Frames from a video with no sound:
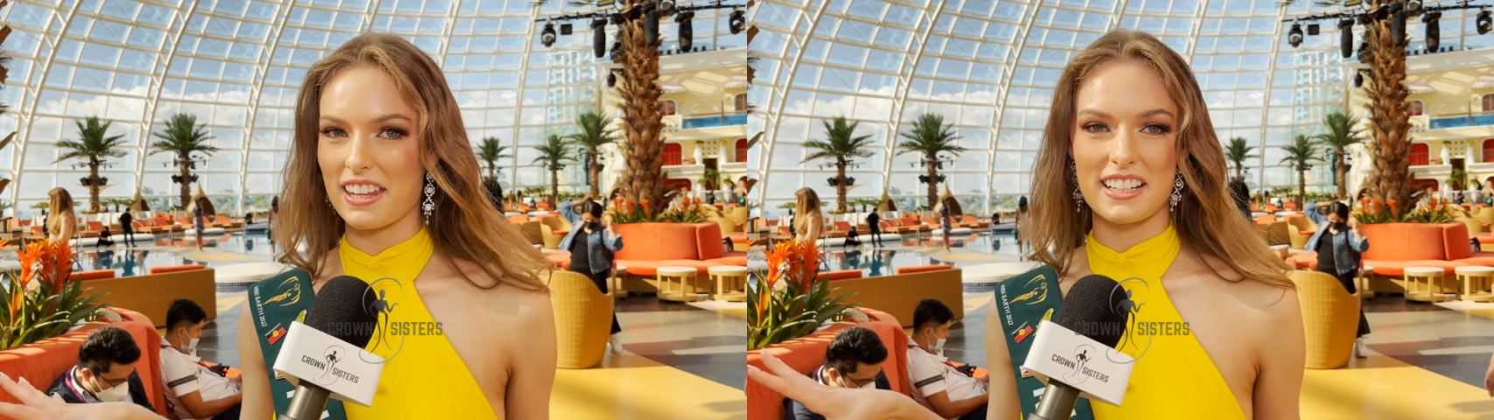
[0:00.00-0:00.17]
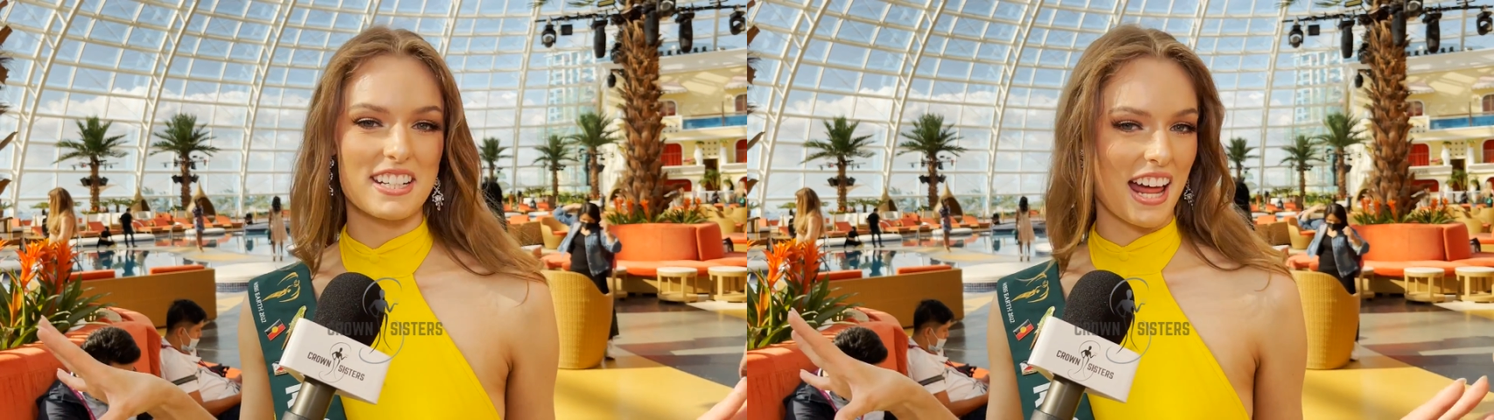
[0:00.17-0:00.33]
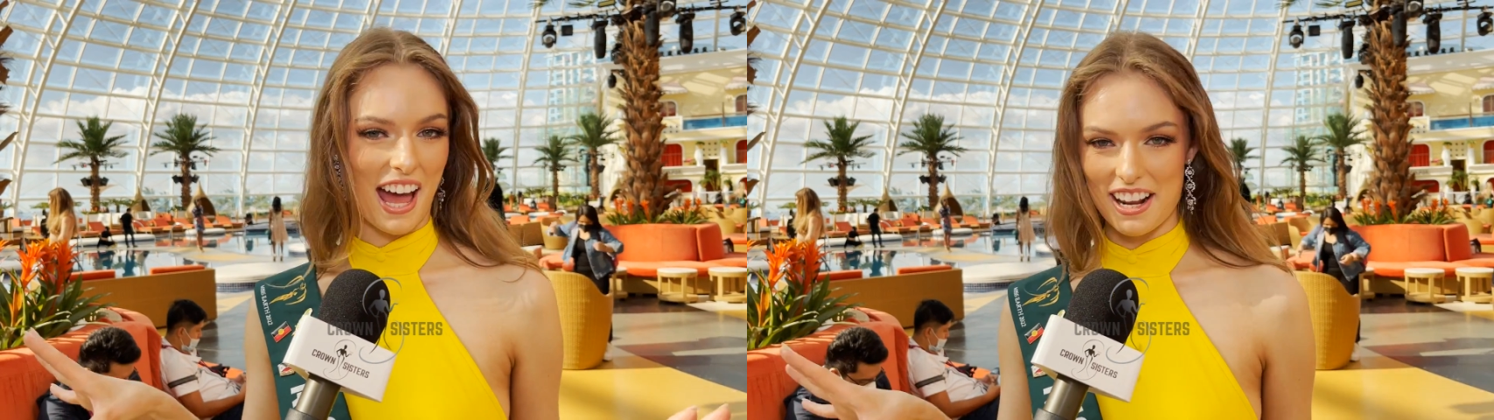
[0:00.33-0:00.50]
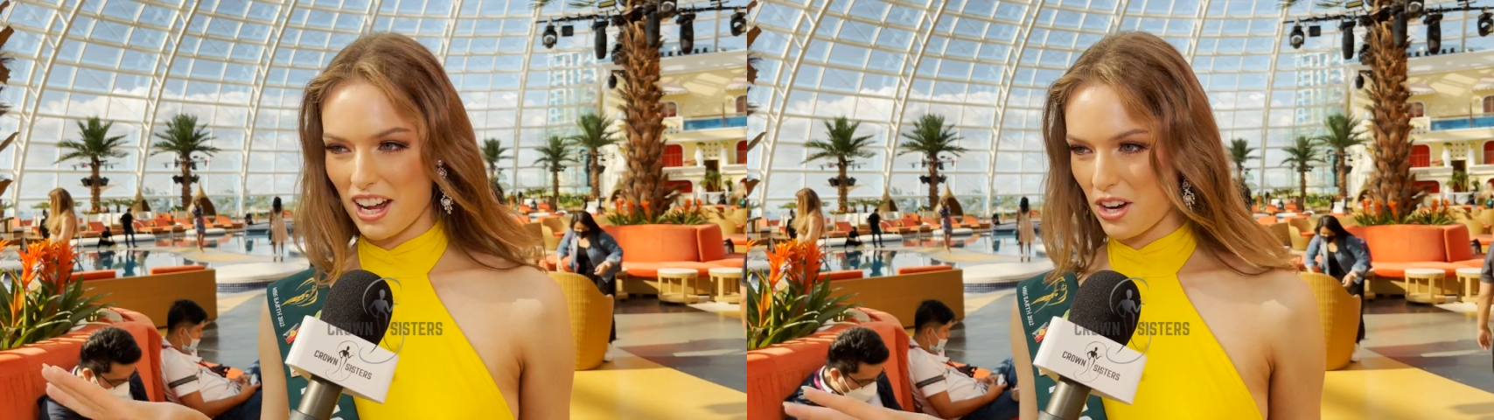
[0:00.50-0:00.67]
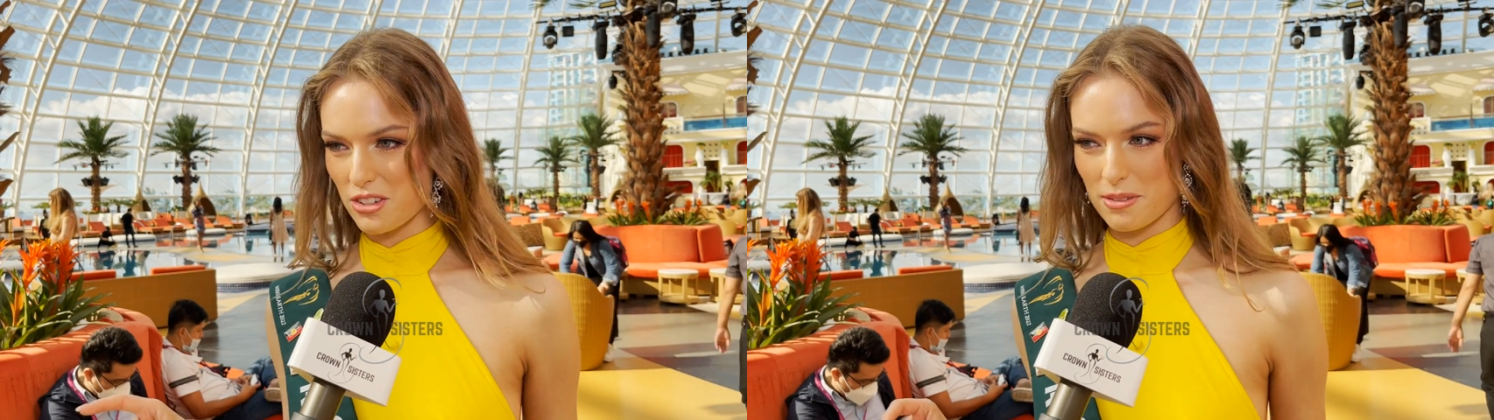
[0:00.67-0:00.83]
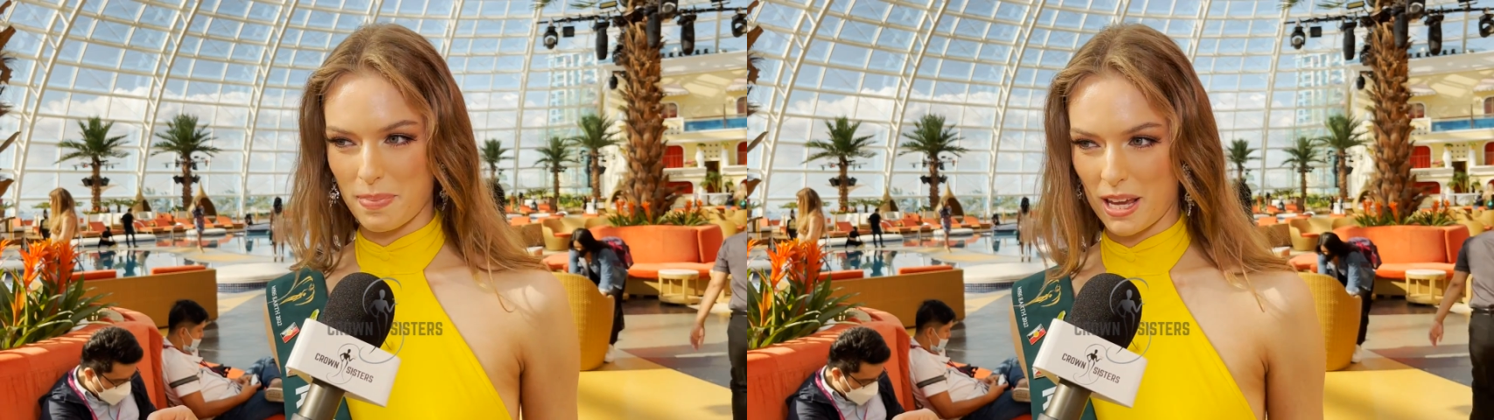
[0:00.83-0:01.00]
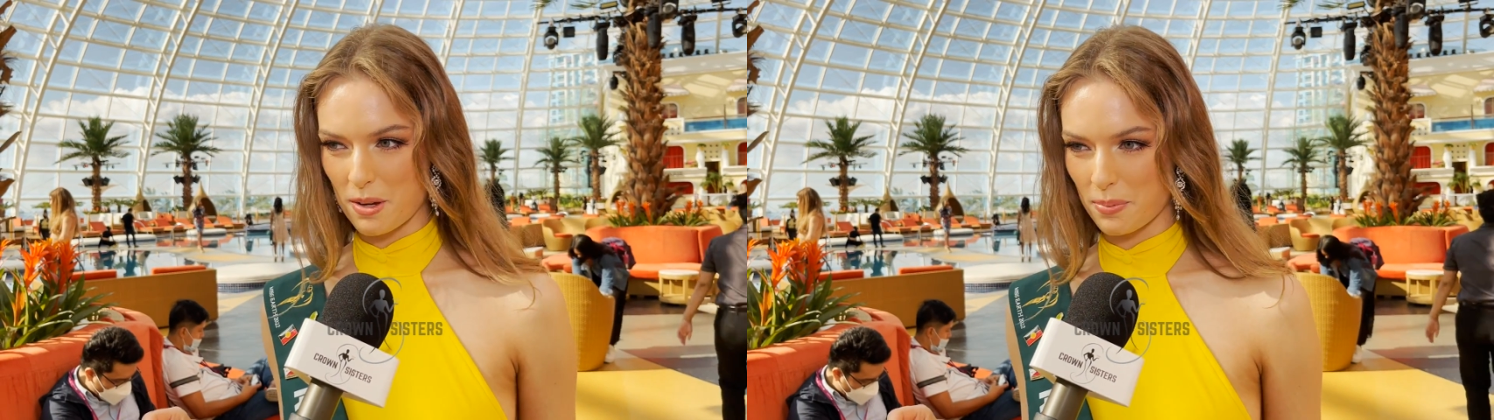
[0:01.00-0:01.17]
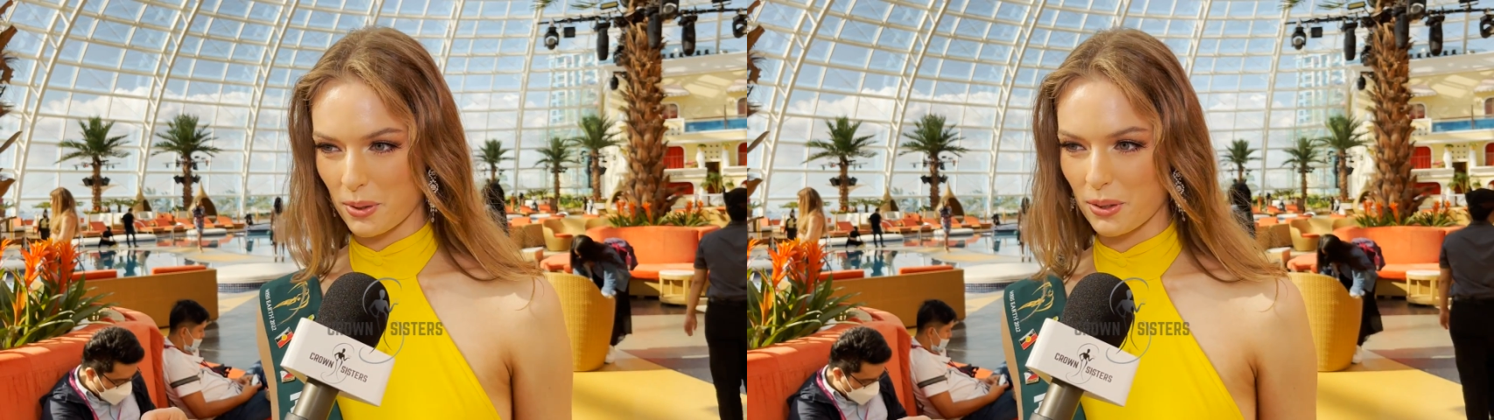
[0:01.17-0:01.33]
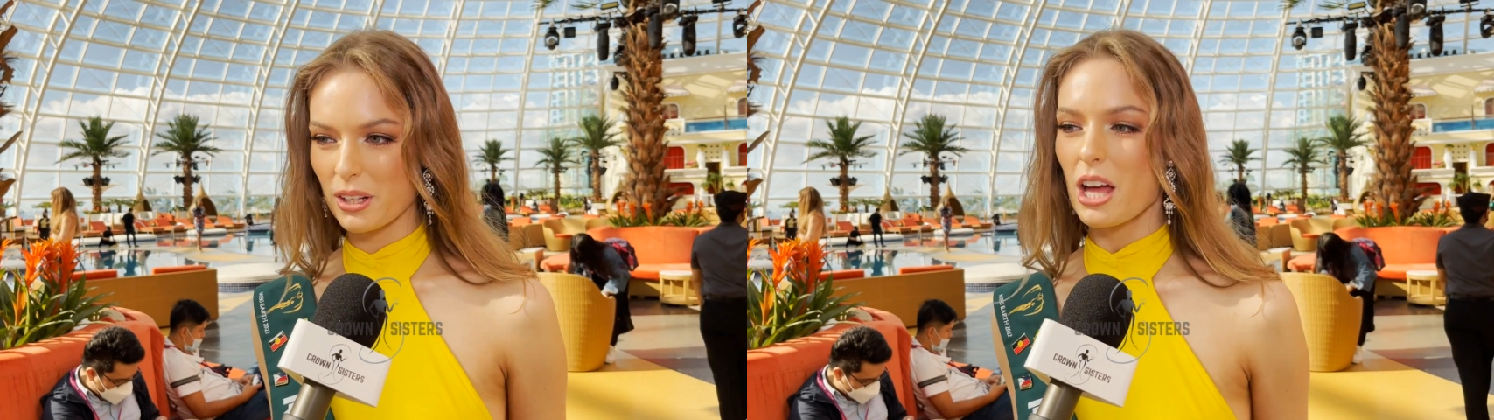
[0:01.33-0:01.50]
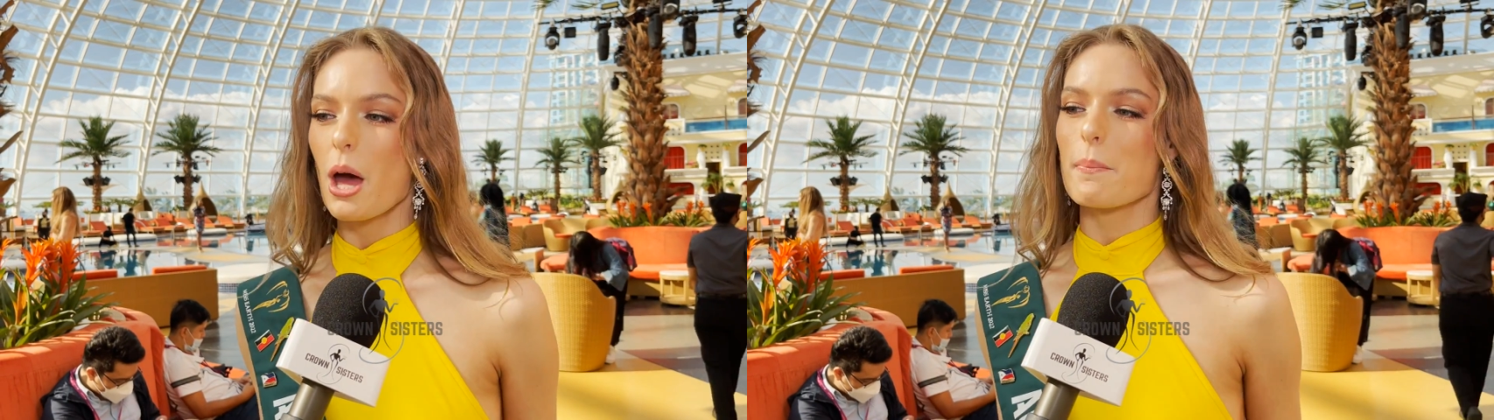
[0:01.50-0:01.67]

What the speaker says: like 900 people,